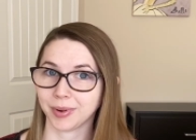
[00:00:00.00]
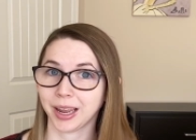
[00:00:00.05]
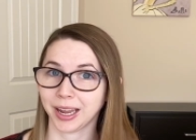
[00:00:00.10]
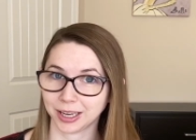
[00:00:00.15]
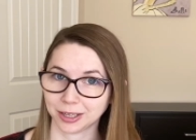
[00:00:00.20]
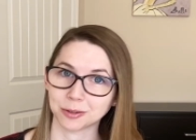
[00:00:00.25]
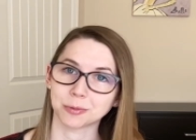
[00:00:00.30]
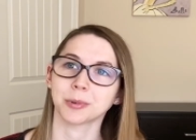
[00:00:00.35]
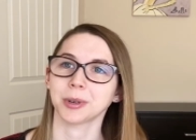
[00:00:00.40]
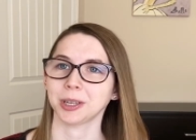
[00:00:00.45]

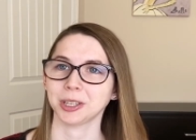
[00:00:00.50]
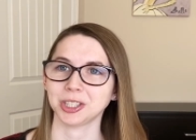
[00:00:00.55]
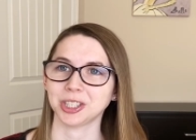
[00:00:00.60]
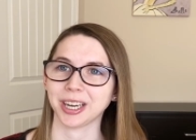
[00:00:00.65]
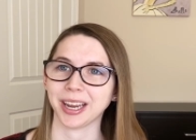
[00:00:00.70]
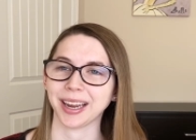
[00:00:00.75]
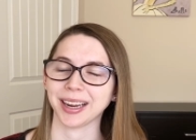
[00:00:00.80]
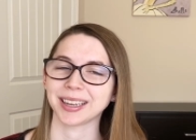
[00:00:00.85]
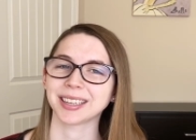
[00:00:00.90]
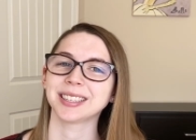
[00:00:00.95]
and
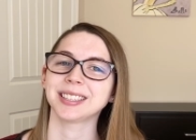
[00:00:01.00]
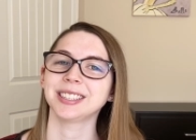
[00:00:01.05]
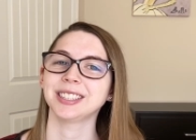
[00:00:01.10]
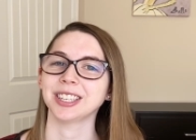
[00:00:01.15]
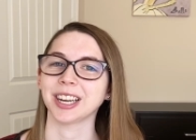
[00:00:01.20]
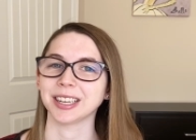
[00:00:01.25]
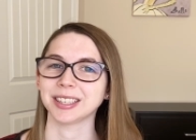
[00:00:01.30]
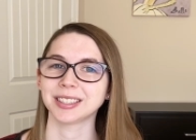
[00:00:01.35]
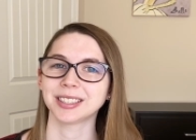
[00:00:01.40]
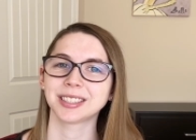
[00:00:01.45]
recheck
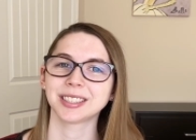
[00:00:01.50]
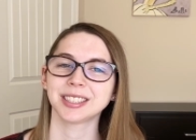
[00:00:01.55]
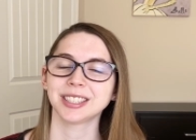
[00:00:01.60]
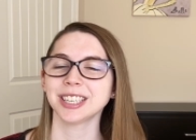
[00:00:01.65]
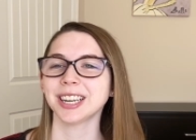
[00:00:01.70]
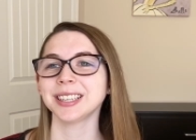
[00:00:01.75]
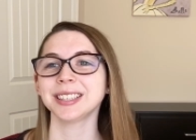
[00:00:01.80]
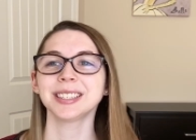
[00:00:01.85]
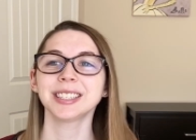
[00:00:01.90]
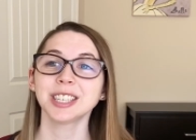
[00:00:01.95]
just,
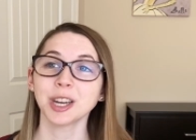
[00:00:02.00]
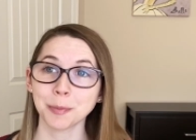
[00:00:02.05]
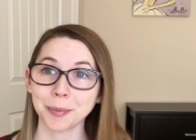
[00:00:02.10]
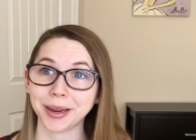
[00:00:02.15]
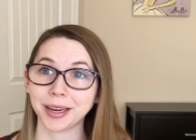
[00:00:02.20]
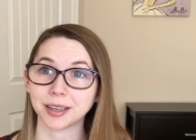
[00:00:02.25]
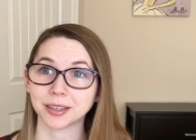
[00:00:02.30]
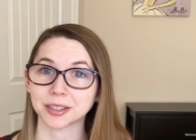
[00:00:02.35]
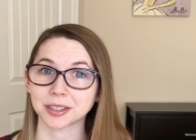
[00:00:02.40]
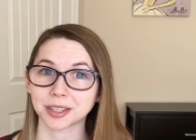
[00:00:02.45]
just to
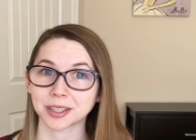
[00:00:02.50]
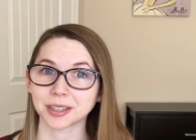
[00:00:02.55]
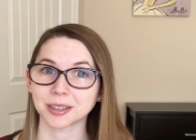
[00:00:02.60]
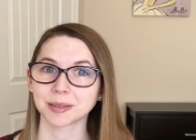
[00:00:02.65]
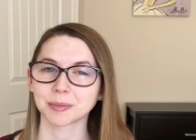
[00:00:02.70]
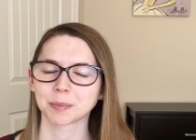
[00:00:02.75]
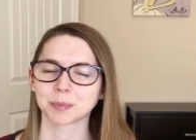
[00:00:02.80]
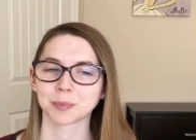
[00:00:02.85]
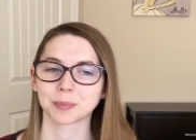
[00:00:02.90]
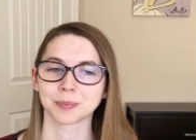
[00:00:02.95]
make sure.
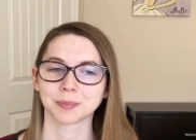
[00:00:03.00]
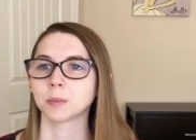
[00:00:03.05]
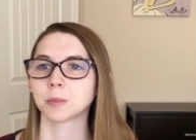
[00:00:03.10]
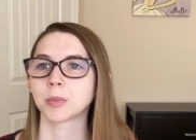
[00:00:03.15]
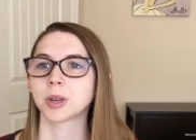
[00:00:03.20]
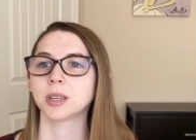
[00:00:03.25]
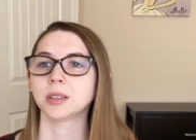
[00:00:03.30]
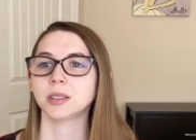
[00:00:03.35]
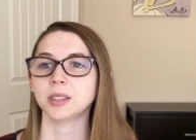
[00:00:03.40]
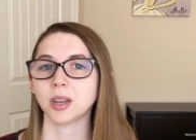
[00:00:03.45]

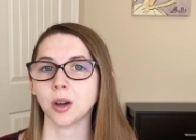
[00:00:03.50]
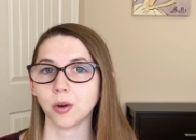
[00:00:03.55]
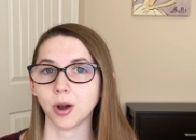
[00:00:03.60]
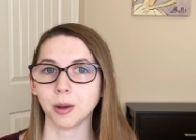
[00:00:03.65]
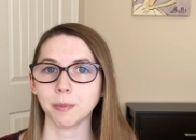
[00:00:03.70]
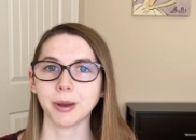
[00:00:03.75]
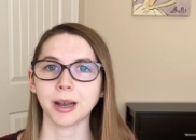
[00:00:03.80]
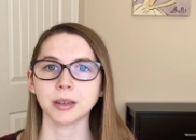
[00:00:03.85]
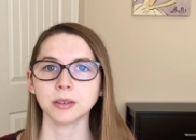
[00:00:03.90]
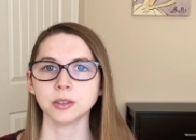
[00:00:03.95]
So
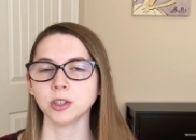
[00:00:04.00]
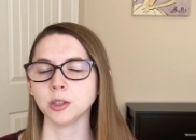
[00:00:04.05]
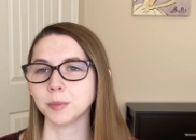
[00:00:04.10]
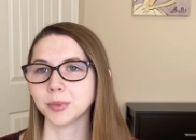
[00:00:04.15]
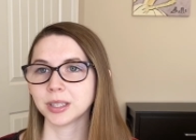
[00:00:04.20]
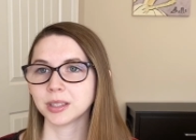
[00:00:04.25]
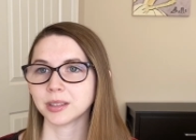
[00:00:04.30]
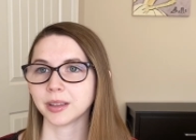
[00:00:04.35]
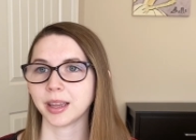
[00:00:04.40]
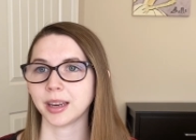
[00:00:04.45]
about two
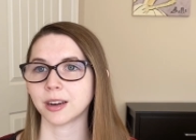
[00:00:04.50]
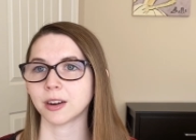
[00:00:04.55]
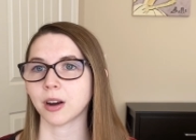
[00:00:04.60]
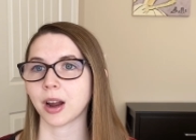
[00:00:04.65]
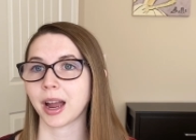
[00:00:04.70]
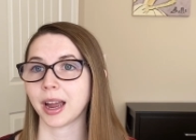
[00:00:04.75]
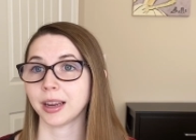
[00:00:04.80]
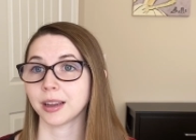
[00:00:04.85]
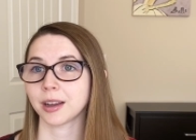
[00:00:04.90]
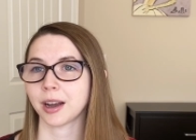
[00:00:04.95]
months later,
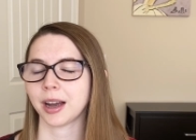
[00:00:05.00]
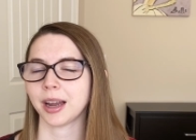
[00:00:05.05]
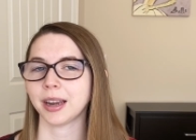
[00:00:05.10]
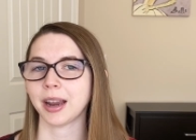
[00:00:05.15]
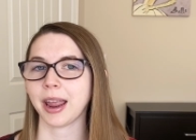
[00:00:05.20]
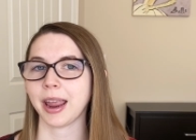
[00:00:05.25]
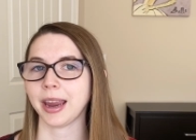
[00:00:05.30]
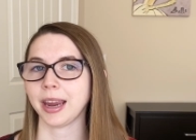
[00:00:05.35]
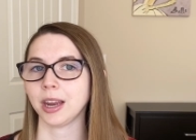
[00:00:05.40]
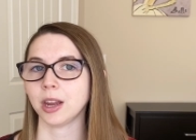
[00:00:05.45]
I
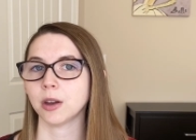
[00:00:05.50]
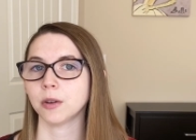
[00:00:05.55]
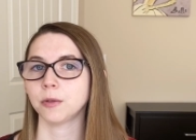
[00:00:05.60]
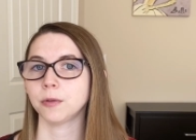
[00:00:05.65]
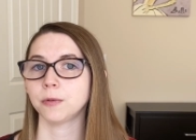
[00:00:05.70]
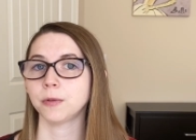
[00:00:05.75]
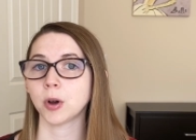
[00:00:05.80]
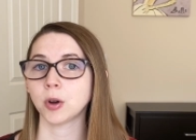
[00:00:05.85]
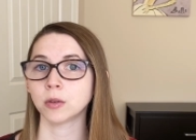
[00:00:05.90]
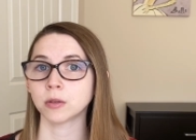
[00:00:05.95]
got a
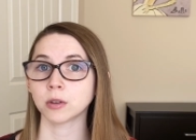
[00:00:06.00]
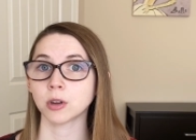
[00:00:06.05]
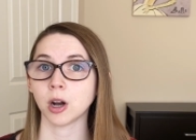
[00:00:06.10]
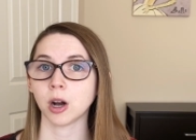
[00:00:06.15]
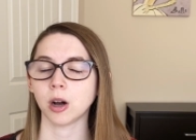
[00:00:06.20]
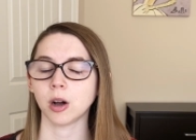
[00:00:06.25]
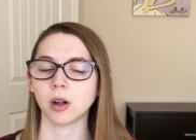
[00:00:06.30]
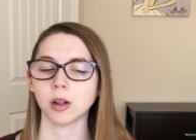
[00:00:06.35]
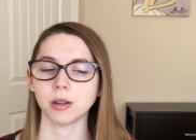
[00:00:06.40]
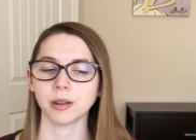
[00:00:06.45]
phone
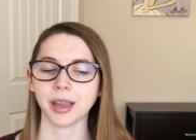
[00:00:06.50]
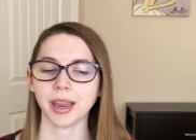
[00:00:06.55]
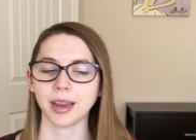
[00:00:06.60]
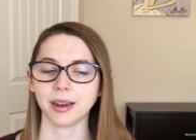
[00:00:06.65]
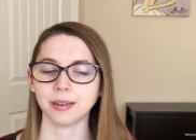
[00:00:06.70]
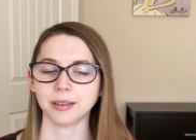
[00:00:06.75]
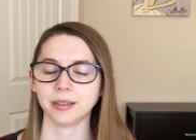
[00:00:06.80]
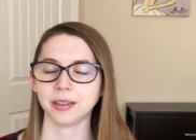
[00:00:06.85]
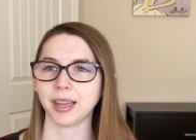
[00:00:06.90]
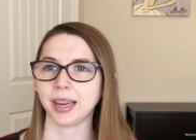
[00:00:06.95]
call
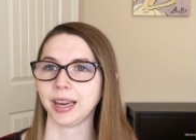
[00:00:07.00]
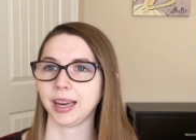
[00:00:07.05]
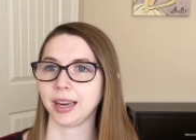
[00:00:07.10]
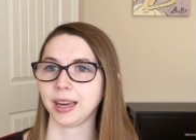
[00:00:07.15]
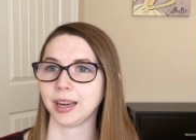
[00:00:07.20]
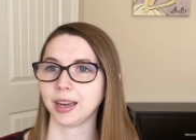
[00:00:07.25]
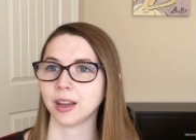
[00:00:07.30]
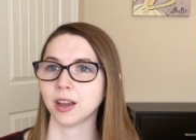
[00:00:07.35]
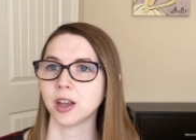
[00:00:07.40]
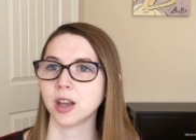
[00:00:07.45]
and
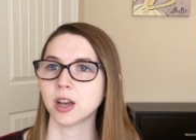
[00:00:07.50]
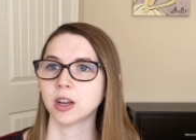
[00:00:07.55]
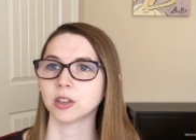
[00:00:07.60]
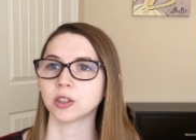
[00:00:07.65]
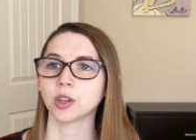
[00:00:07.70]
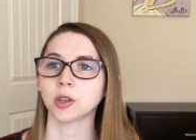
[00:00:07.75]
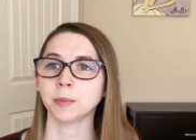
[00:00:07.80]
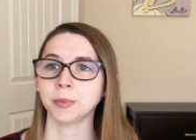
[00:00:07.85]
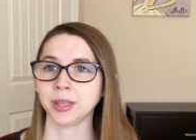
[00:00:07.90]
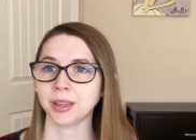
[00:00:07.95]
they
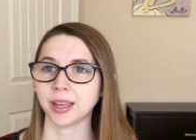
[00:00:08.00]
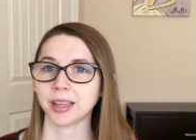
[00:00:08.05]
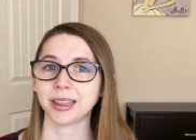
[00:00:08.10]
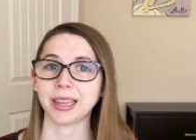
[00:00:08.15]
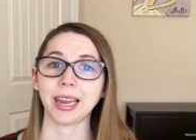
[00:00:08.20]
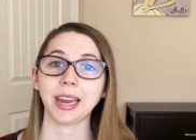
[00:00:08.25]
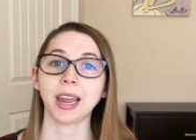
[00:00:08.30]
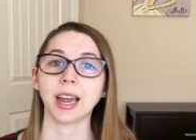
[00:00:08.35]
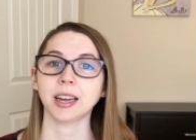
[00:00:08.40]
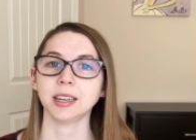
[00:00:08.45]
told me that
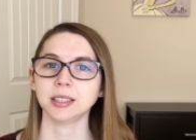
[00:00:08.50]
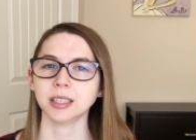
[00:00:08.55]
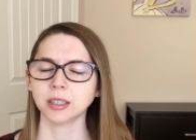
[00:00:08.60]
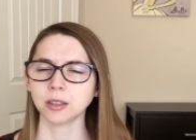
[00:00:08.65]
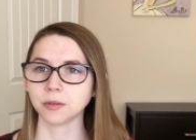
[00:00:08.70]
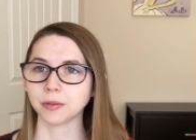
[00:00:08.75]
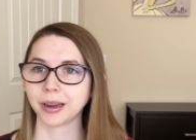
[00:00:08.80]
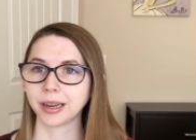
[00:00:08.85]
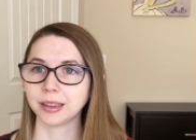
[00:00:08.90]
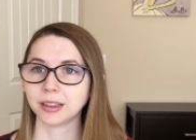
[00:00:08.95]
they
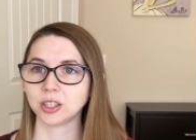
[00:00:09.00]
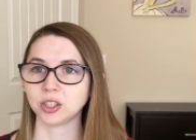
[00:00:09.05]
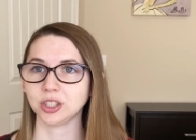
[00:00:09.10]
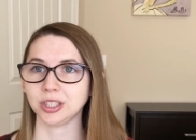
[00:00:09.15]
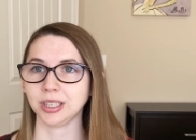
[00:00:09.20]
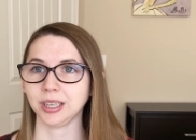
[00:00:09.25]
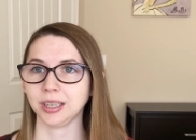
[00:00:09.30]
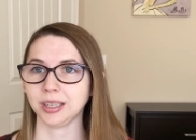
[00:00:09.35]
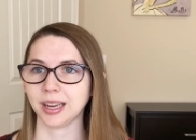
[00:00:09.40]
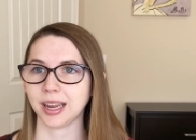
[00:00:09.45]
identified the
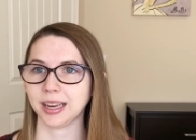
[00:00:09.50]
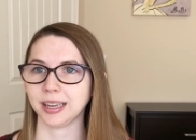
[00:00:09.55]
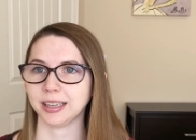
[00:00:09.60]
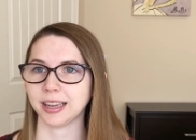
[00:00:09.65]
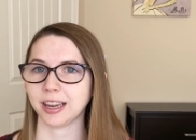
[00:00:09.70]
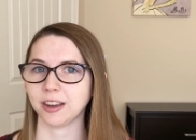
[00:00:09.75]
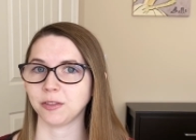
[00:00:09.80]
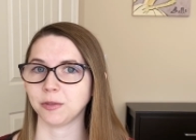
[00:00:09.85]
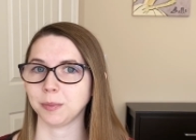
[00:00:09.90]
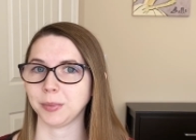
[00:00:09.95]
gene and
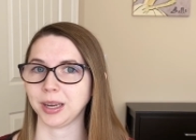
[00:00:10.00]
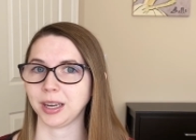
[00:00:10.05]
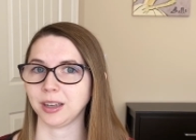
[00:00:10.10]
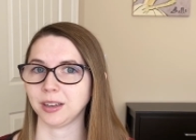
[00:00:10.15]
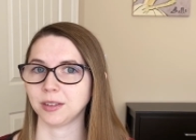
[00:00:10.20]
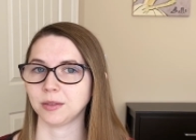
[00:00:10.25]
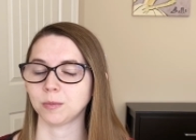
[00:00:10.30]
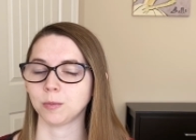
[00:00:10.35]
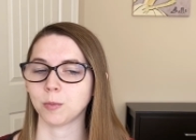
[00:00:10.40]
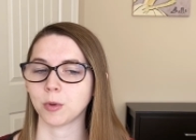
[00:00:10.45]
gave
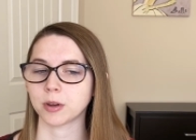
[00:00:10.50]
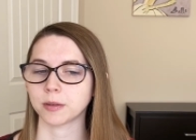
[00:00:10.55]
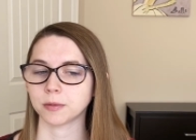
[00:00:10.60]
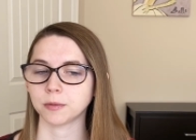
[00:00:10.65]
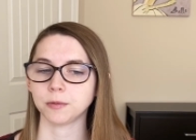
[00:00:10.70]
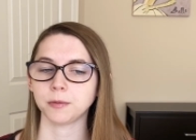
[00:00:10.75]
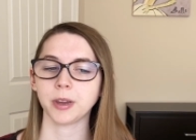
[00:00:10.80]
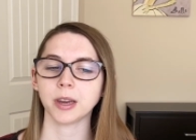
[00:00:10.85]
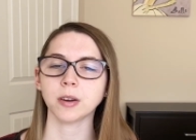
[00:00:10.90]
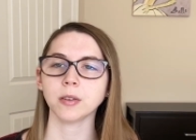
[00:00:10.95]
me
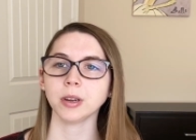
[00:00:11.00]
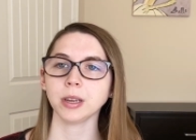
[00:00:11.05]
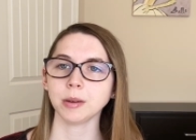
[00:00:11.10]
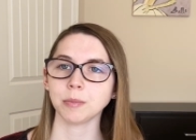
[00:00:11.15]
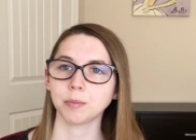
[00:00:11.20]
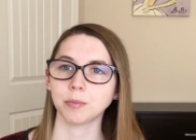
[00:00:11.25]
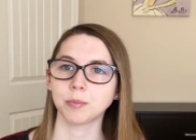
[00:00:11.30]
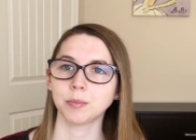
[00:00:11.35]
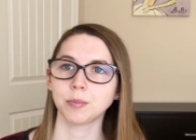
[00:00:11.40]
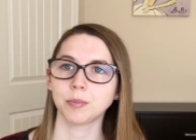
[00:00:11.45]

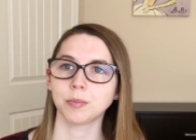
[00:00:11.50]
very